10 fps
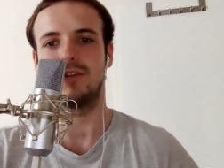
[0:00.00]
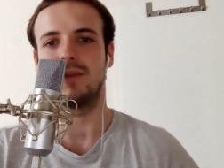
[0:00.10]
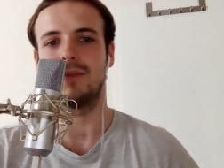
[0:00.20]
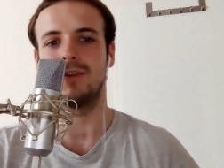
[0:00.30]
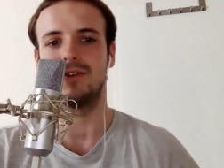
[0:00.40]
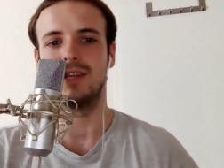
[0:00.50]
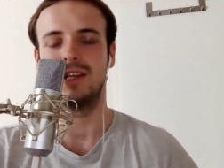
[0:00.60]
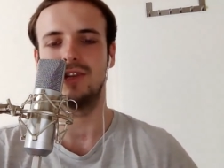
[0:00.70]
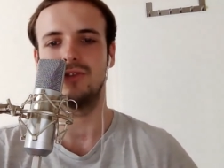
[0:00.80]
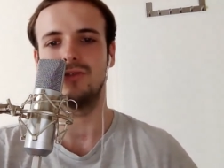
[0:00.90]
Maybe you
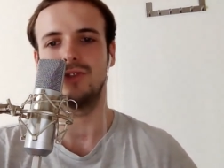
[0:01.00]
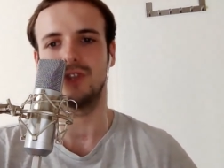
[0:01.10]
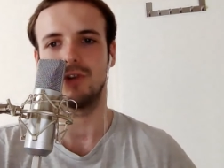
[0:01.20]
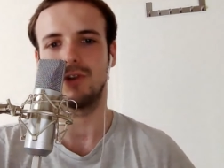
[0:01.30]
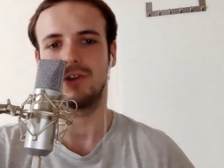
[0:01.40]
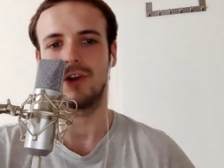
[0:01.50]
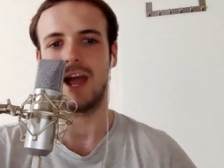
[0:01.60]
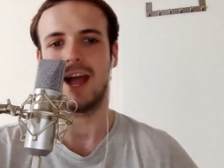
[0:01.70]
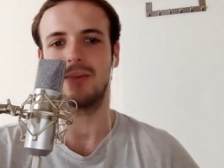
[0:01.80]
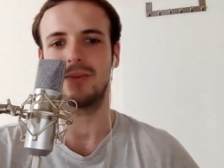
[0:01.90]
need to show your
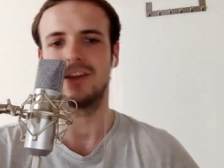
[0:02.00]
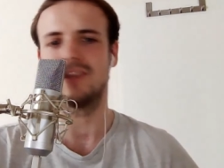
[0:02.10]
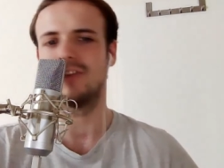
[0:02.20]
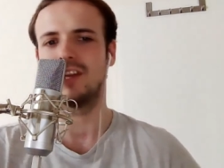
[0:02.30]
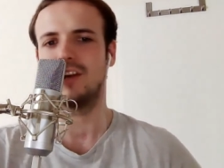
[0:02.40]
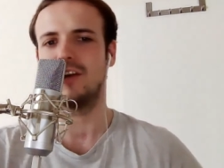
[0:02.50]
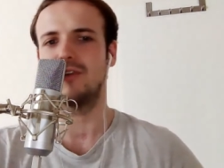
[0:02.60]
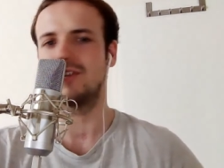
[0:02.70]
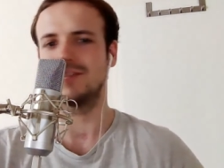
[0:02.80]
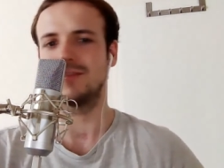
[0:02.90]
app in a video
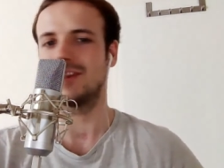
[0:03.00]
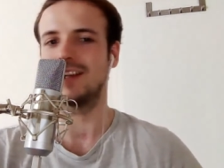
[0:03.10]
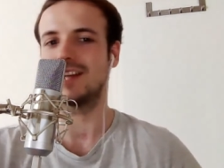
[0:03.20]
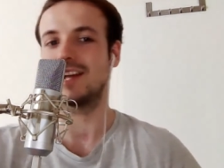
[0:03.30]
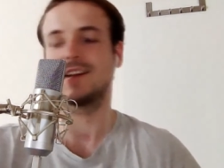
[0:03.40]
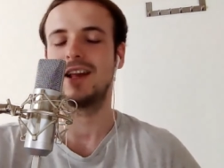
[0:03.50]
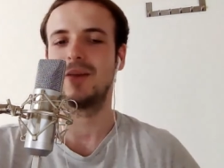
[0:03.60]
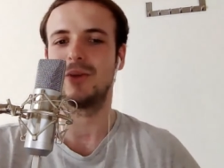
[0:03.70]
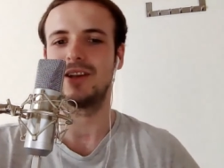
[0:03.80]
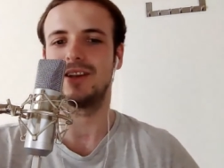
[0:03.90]
or something like that.
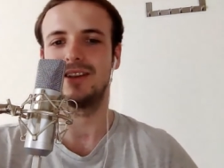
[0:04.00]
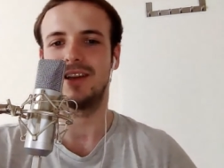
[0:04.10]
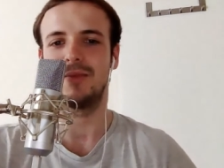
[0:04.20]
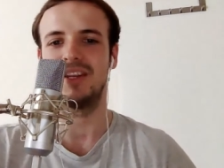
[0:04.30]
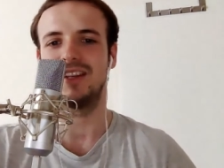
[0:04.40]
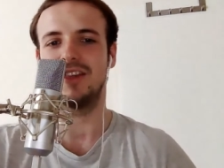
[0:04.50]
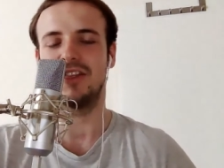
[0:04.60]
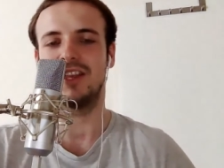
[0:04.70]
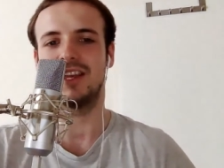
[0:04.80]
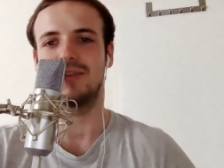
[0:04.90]
But I mean,
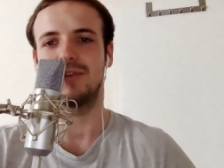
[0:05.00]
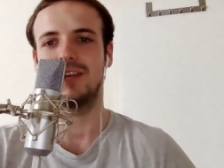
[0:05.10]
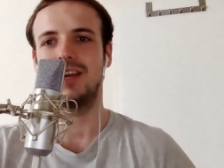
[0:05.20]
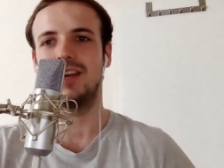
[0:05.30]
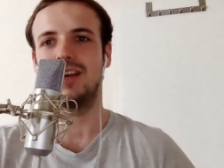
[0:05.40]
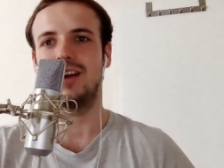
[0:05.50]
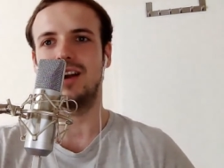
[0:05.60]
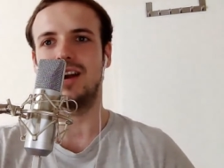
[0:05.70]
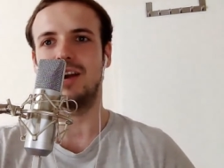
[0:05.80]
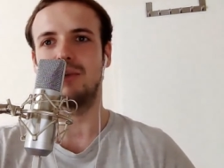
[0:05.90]
nothing that
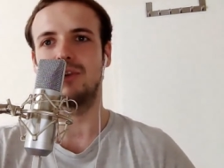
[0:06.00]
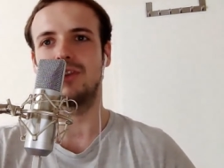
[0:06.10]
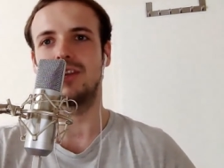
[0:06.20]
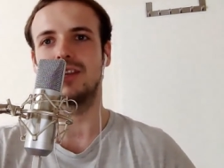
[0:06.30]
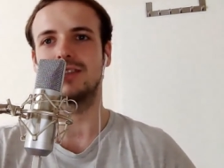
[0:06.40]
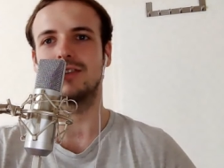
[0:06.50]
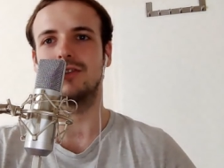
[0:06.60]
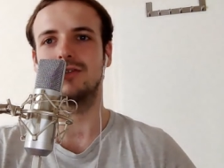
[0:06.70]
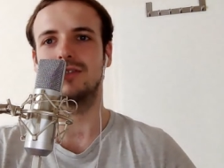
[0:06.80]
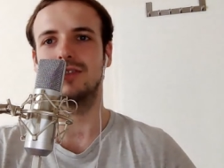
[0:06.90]
I wouldn't think
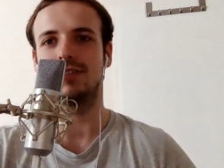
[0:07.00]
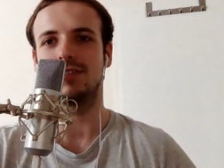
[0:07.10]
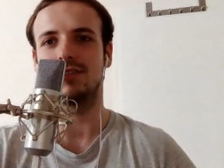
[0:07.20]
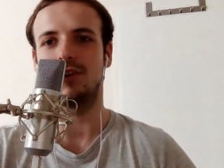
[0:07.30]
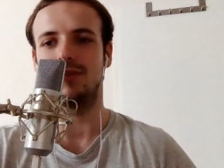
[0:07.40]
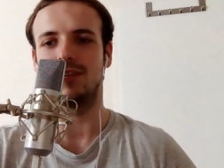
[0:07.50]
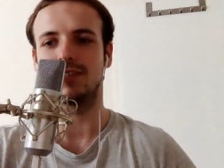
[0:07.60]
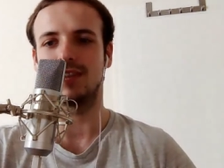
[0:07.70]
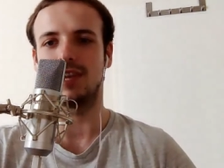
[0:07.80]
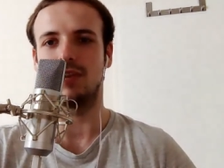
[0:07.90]
isn't
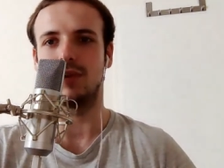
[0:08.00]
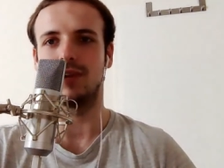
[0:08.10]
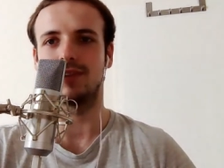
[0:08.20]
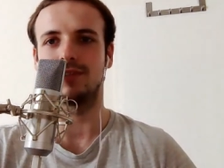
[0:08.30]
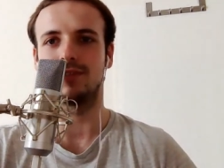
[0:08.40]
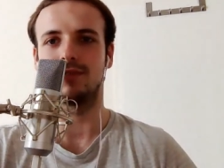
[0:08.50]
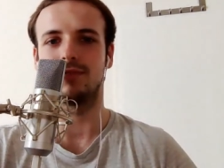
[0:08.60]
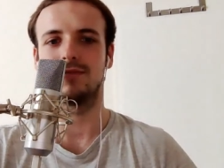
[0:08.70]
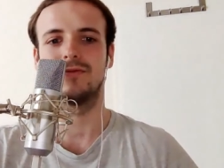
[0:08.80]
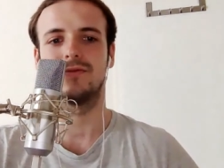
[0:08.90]
obvious anyways. So
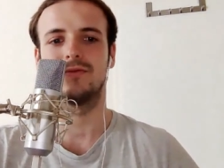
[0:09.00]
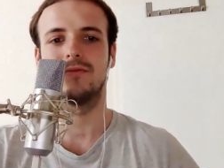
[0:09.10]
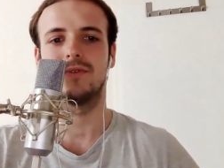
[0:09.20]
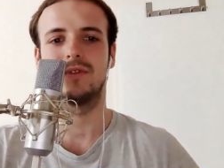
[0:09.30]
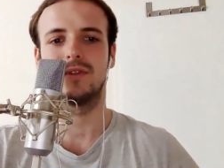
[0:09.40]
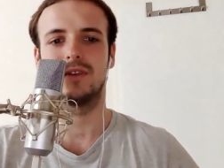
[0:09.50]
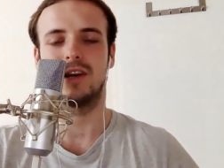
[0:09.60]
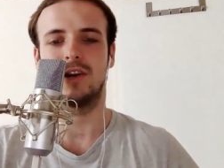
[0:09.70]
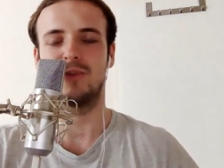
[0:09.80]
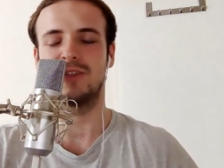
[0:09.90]

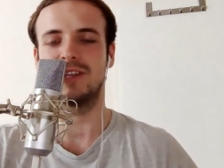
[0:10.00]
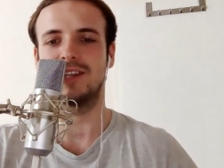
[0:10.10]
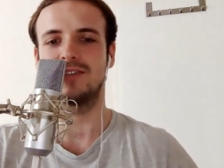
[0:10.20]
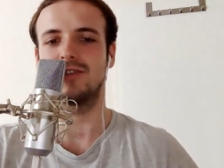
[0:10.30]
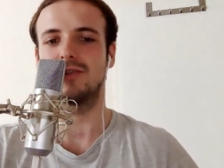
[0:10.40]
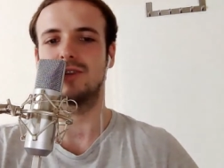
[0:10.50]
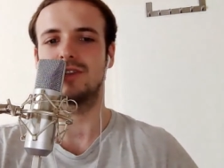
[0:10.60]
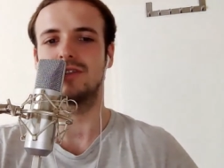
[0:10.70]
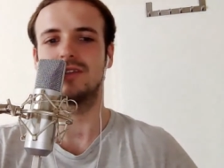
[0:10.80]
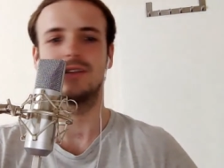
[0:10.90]
I hope this answers the
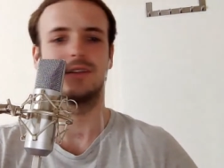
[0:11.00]
question.